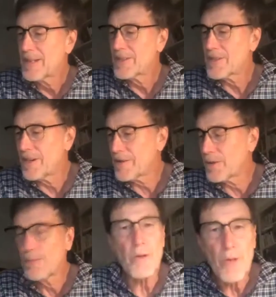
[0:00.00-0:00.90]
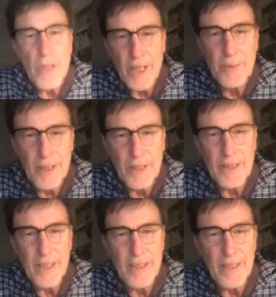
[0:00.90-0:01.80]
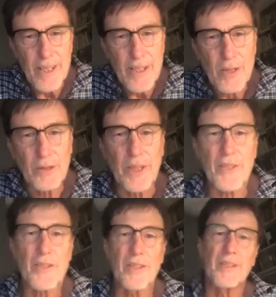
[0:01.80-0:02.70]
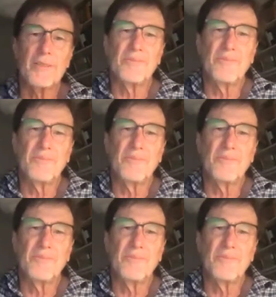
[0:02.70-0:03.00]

So I thought, well, what's it going to be like to go to high school next year?